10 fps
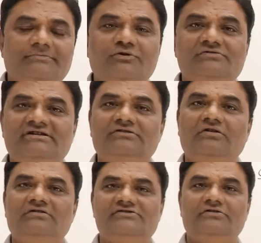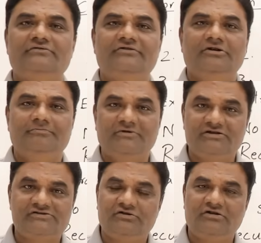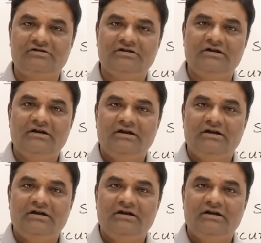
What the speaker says: the pros and cons of merge sort.